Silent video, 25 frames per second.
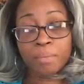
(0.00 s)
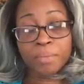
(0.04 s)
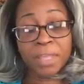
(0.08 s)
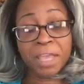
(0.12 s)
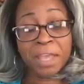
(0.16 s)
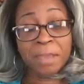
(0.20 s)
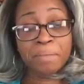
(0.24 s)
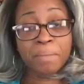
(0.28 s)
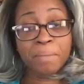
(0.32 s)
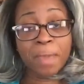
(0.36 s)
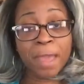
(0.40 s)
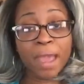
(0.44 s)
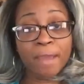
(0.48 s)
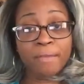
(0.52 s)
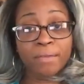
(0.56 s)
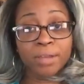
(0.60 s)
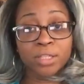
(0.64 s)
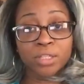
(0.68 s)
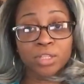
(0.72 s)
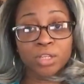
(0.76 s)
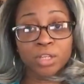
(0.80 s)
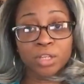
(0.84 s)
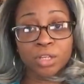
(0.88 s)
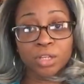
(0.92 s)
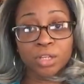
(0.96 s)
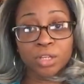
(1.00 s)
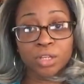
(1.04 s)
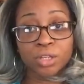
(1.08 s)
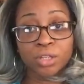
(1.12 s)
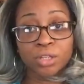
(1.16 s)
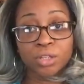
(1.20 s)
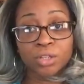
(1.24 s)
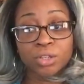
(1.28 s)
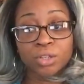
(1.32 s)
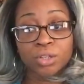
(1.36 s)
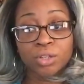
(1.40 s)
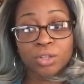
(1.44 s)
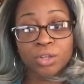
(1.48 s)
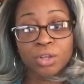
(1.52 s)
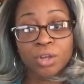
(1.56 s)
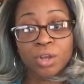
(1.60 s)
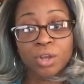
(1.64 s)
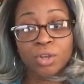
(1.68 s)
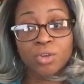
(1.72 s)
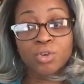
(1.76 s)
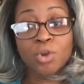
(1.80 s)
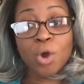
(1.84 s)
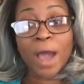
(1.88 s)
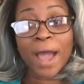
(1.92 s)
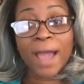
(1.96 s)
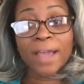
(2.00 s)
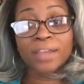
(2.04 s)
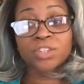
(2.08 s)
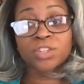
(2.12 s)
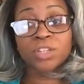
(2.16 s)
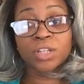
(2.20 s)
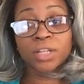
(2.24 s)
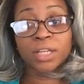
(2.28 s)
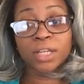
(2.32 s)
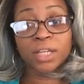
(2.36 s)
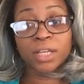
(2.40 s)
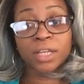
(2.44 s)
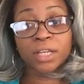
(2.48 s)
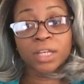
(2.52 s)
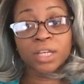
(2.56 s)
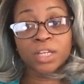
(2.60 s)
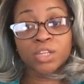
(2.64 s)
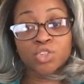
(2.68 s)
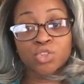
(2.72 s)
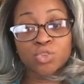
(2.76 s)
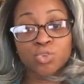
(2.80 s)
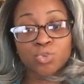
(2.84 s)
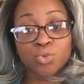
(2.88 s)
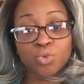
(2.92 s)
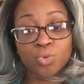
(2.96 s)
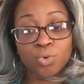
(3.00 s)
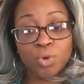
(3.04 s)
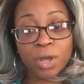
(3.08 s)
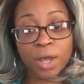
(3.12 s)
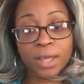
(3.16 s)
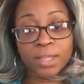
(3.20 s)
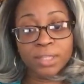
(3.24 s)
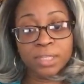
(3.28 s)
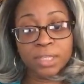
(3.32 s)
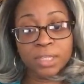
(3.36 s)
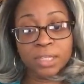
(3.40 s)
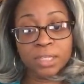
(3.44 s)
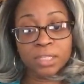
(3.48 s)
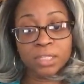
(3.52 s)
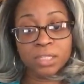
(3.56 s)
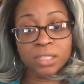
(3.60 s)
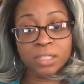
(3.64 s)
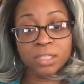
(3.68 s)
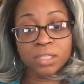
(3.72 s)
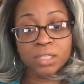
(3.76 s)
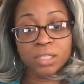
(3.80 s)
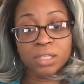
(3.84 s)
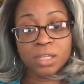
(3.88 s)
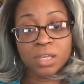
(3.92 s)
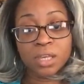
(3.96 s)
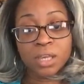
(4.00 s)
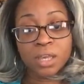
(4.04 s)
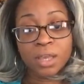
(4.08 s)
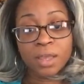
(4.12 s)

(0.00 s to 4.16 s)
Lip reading: They married to... No, actually, it's two cousins